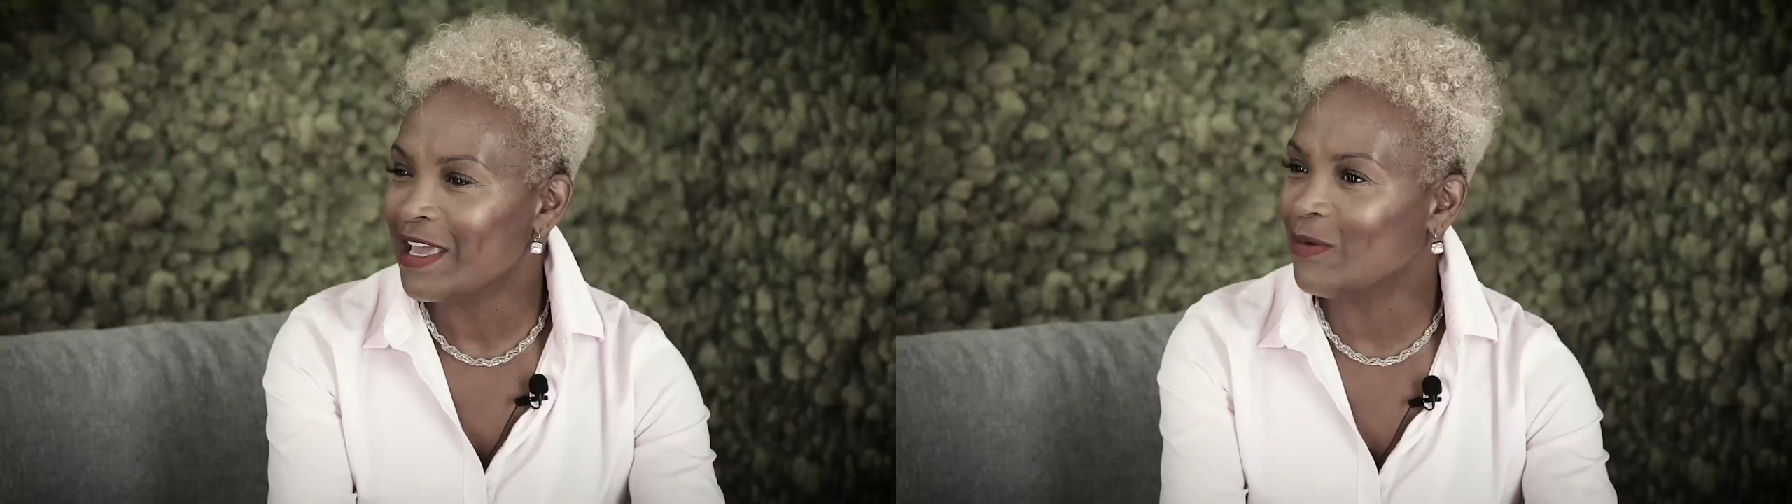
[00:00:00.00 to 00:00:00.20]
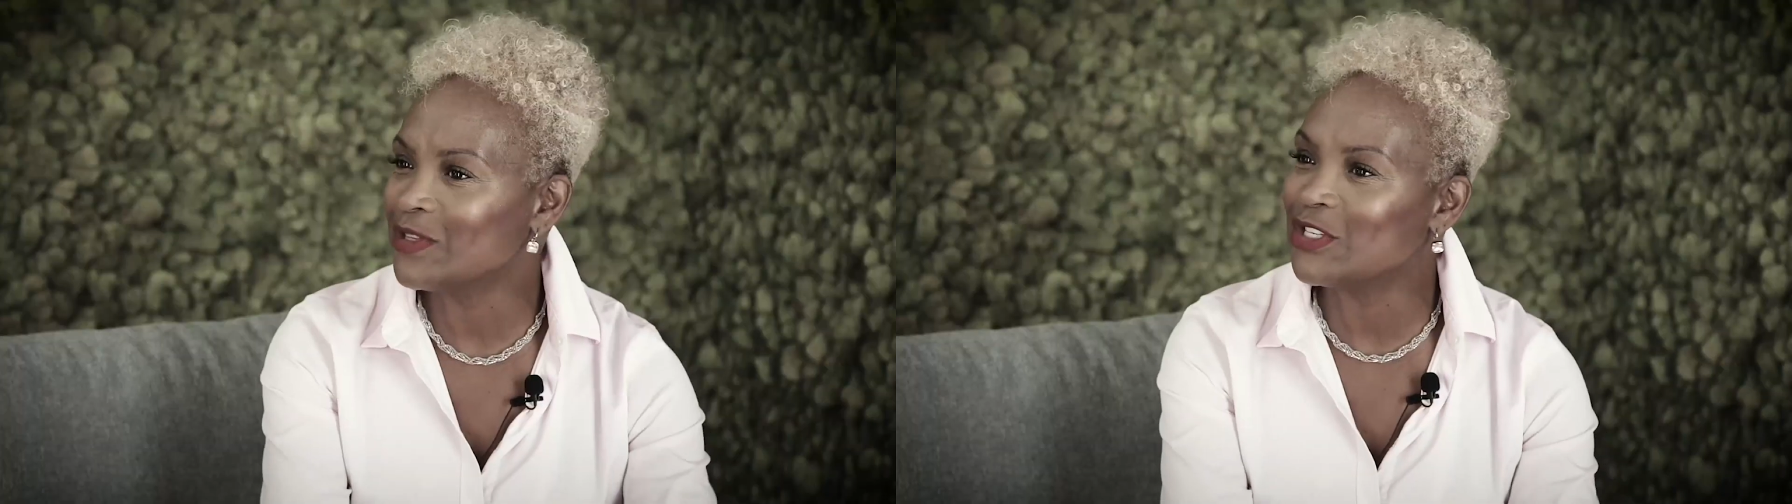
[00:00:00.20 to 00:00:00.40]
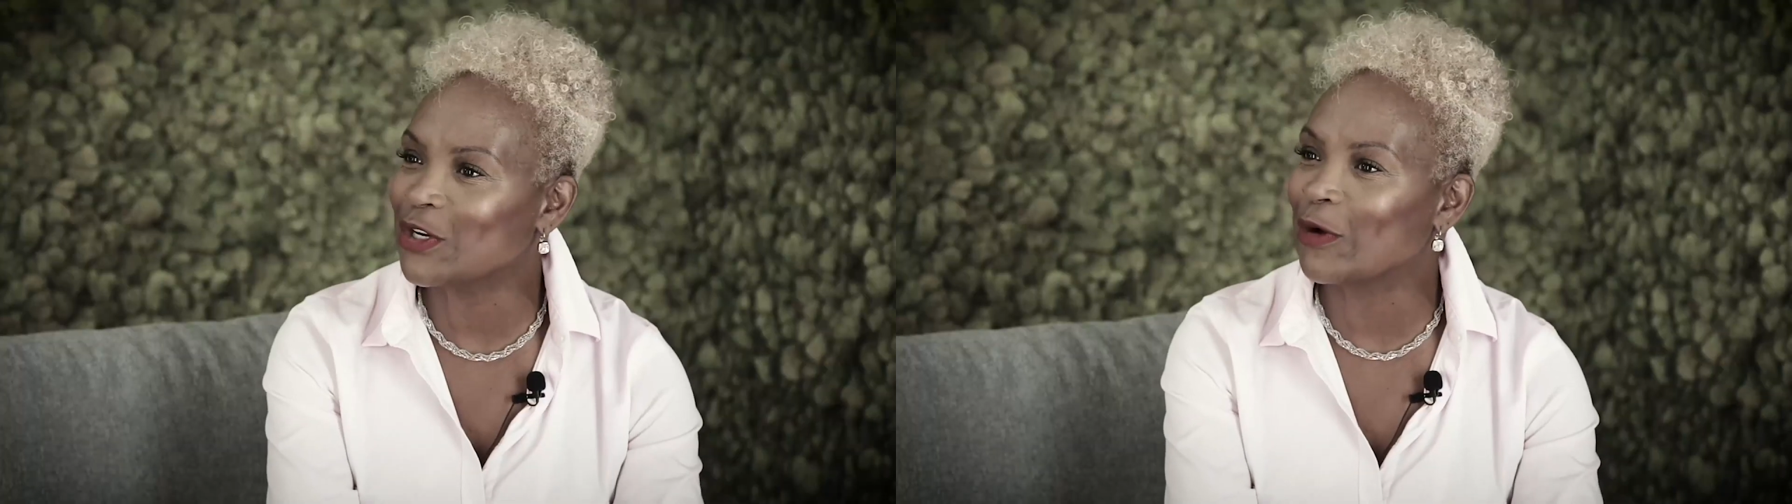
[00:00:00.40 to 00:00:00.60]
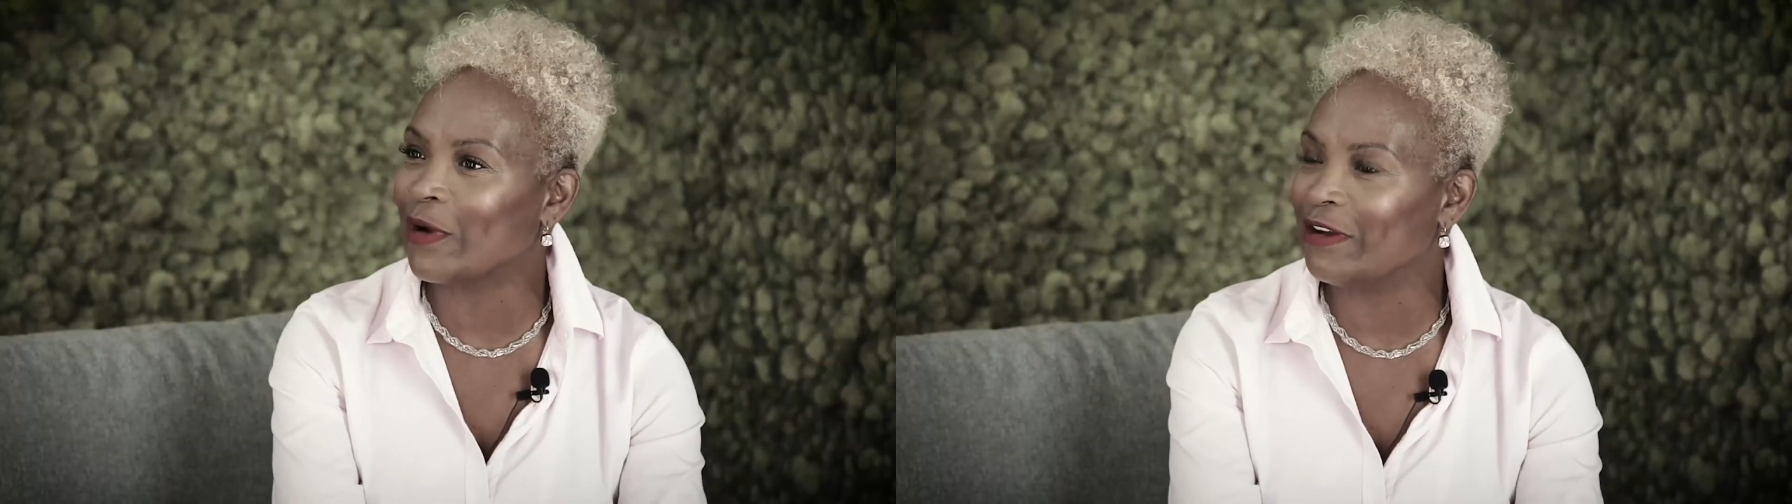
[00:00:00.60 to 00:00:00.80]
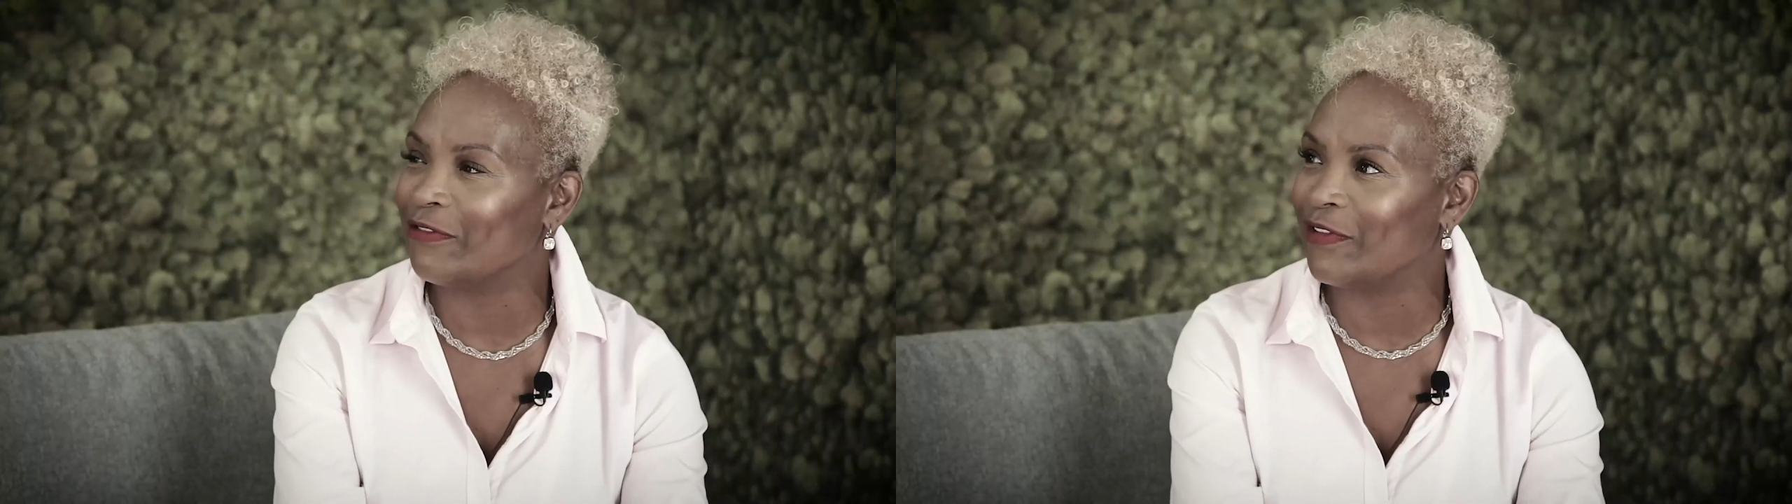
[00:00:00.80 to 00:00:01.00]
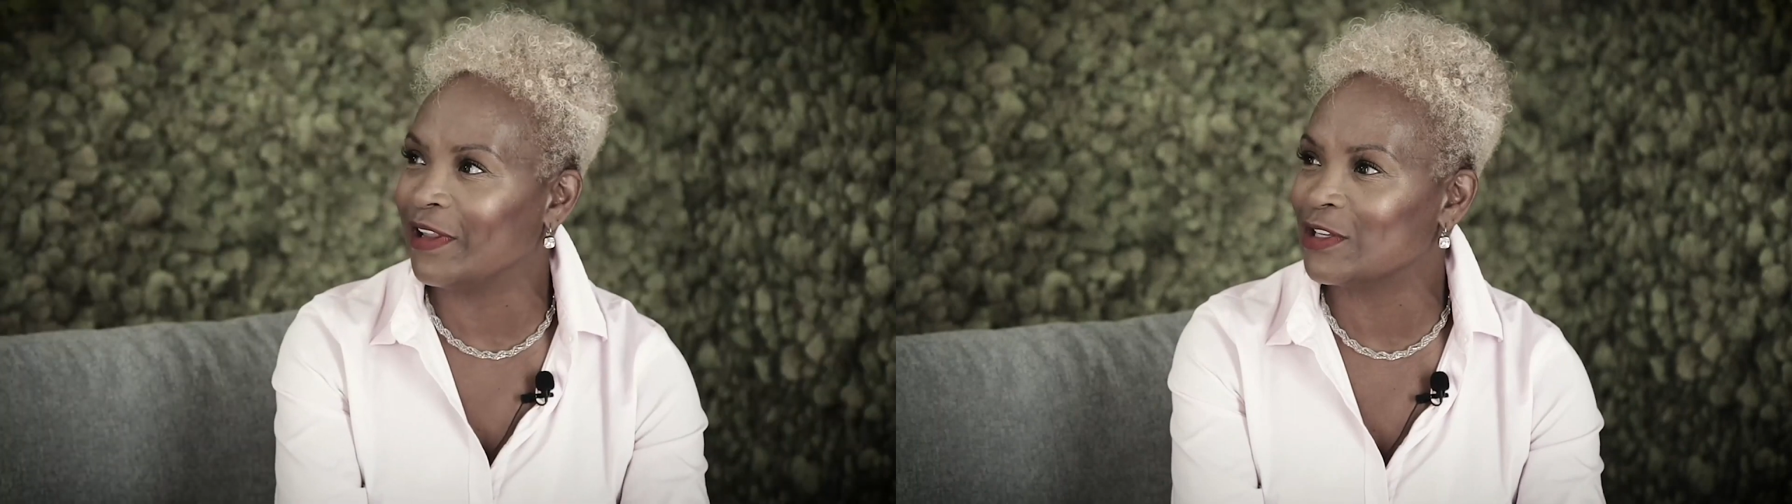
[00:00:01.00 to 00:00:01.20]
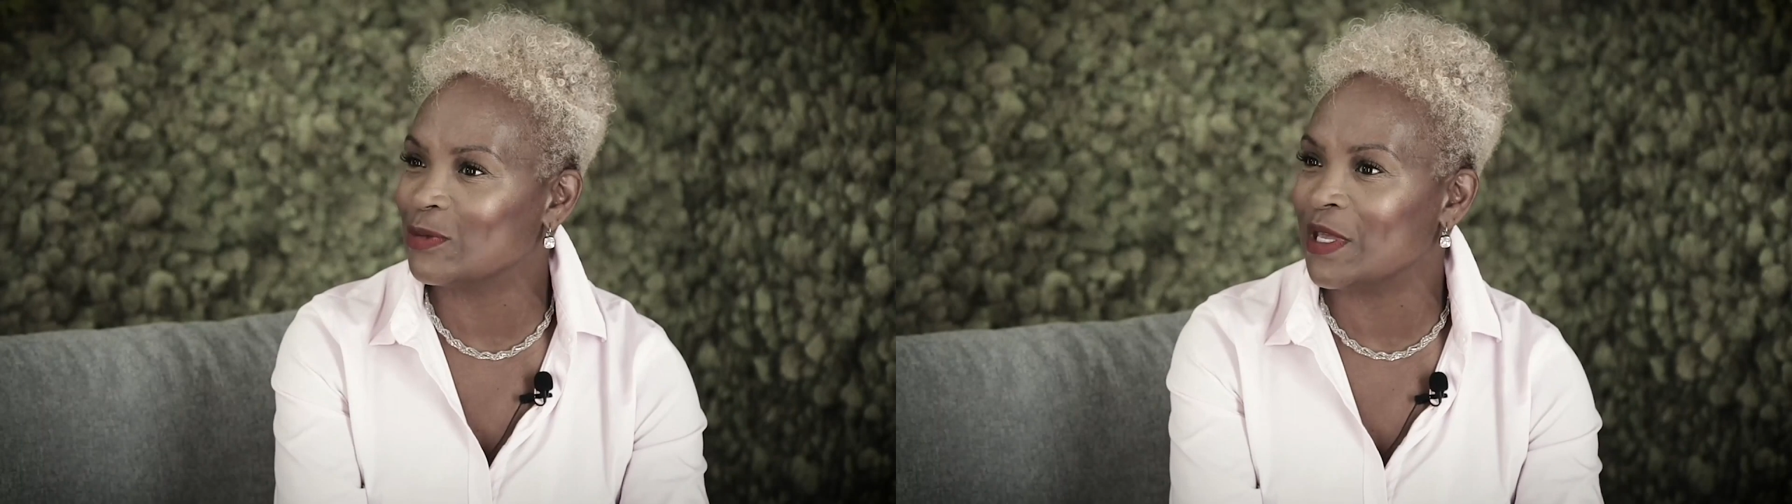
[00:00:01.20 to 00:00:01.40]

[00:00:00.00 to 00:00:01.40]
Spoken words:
It was such a great feeling